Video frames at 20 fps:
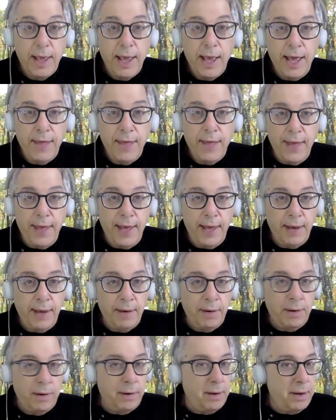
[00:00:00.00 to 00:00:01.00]
And
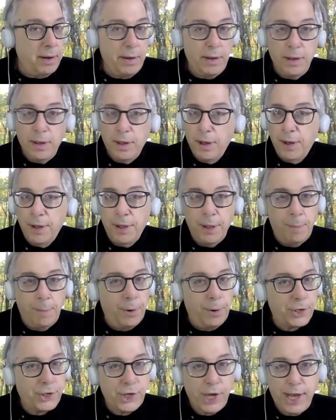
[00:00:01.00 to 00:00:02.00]
then uh, the
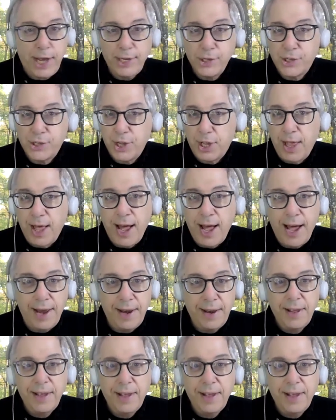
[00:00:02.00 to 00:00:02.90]
book changed a lot.